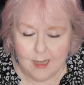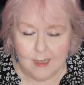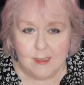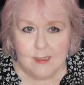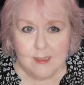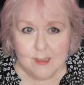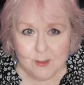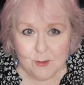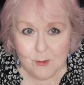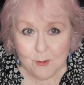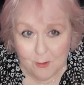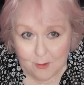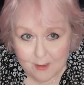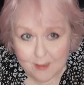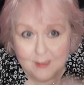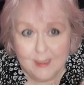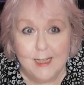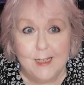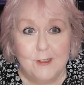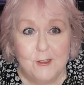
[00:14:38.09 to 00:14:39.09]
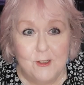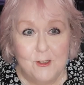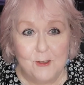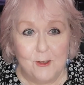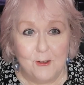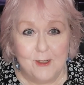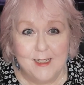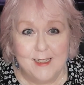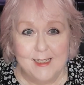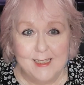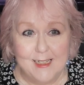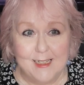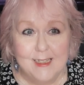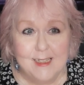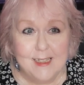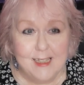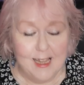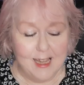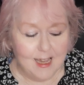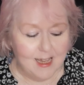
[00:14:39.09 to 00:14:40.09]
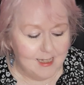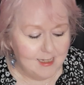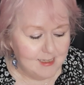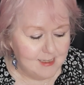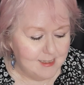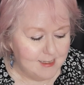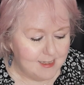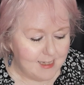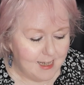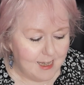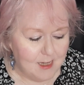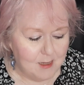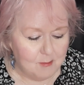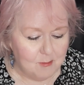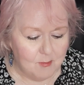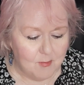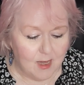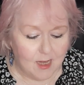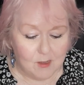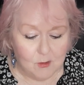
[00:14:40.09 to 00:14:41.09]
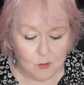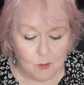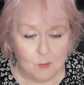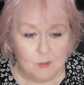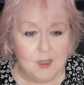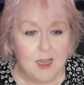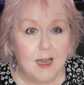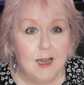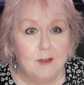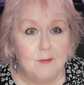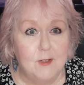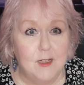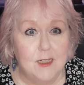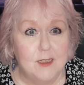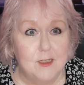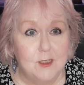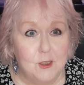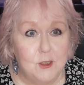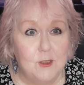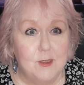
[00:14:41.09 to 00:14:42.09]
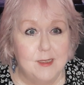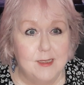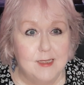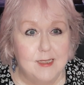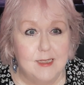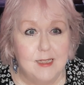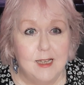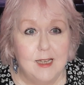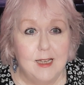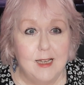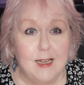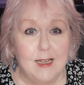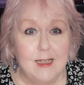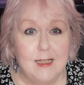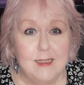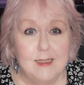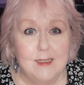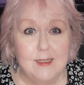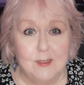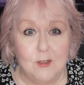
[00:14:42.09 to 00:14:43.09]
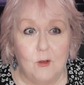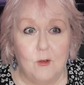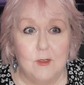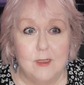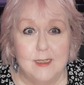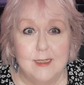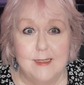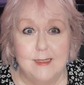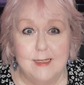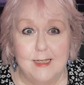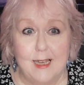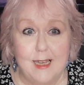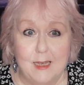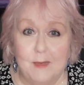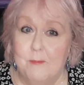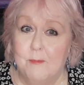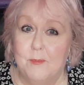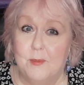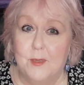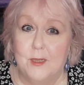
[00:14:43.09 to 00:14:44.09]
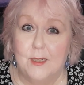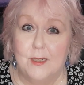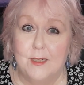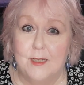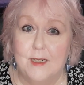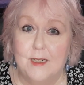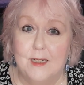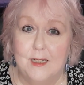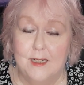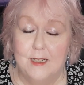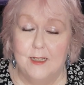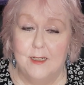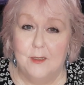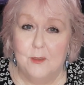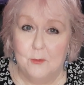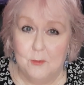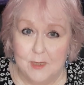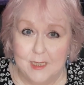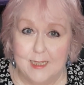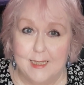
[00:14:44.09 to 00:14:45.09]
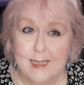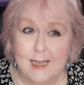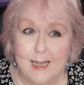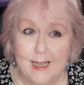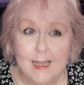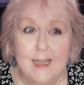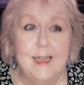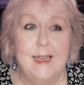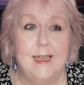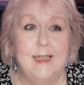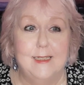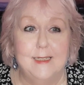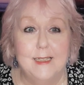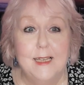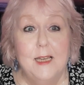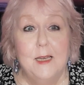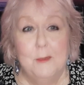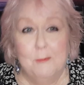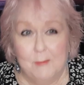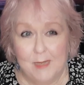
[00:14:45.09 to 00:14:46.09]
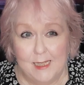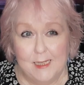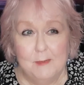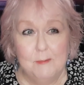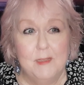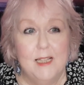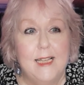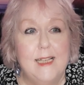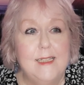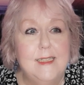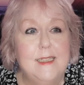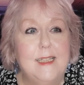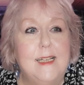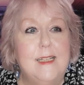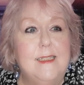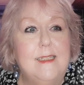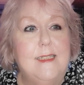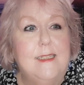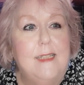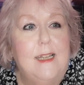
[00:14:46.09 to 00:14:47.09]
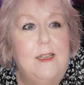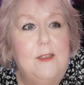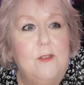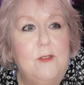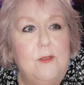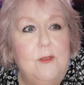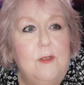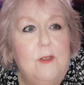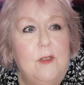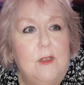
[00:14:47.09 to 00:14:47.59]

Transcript: So let's join in, and I hope you have a good, solid Emperor week ahead. Many blessings now.